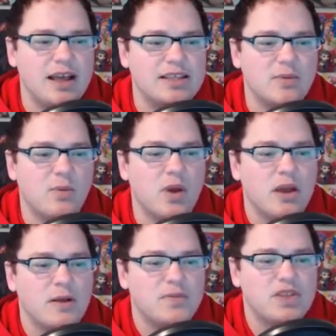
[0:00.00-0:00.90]
some
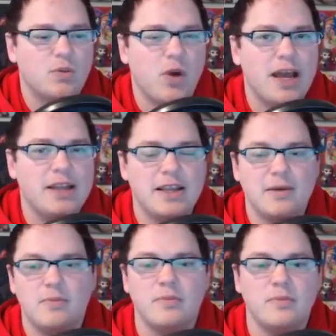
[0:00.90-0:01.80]

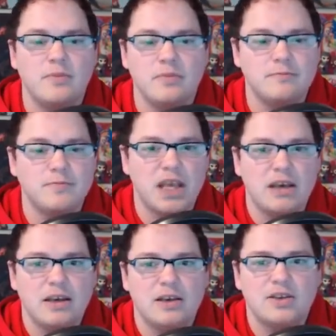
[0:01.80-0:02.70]
random
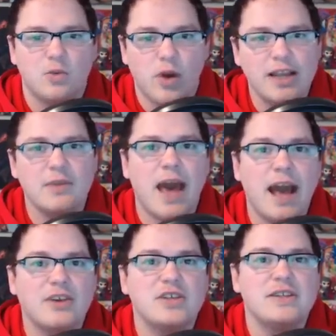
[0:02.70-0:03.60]

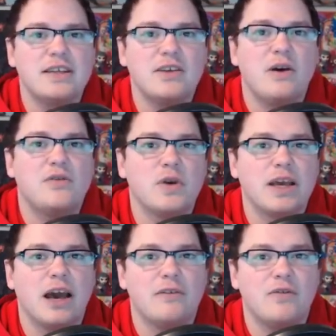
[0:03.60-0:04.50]
actions that you have to
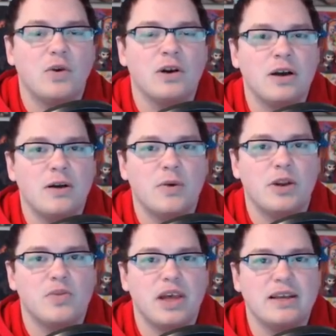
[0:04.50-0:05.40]
account for
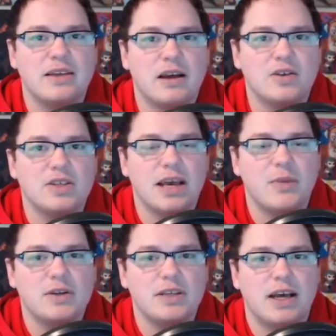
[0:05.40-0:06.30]
when you're playing Soccer
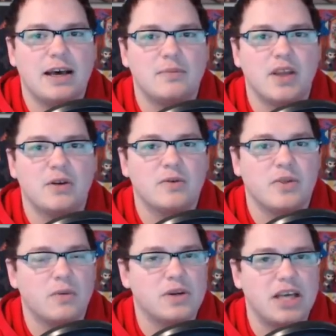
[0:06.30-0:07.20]
Slammers.
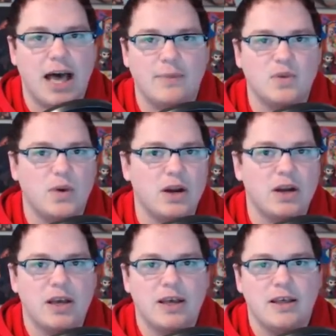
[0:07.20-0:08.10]
There were times
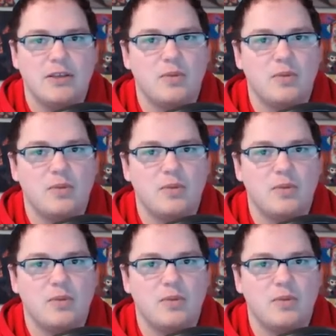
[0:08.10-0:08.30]
where the